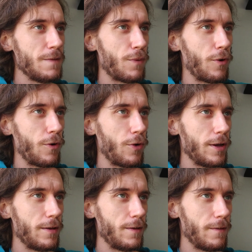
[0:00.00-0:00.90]
people
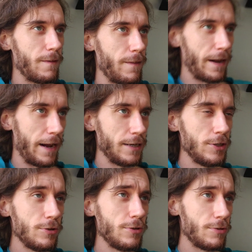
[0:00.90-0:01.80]
that I
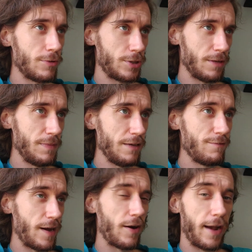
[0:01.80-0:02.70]
knew to be
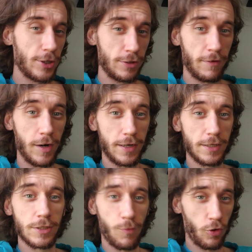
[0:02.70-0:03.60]
very extroverted
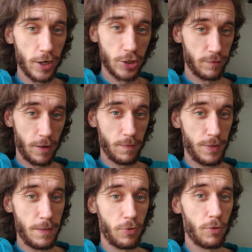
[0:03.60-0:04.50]
into more introverted
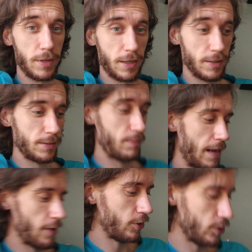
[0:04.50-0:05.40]
people, because
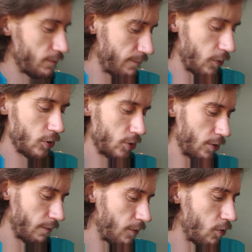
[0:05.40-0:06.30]
now they're just focused
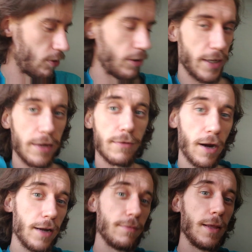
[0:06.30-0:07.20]
on their phone all day,
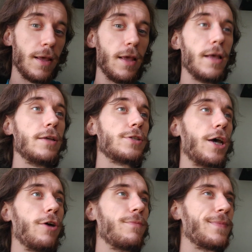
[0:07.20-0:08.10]
right?
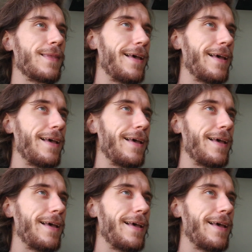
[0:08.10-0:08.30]
So